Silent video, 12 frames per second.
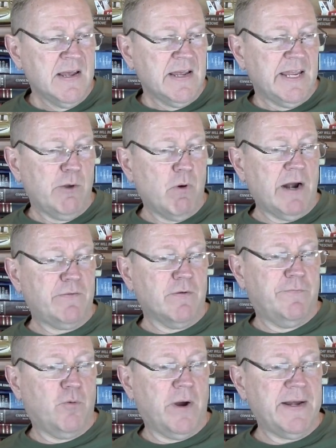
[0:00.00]
He wanted to
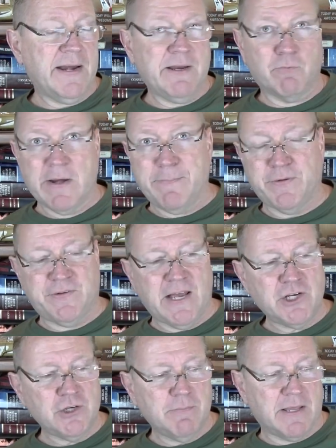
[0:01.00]
avoid any
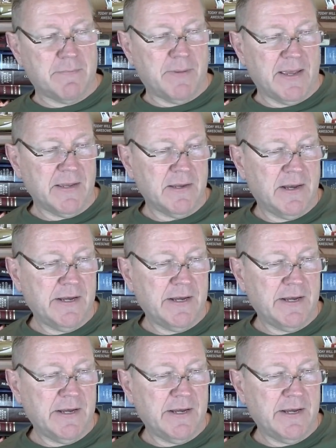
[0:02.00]
repossession by the bank,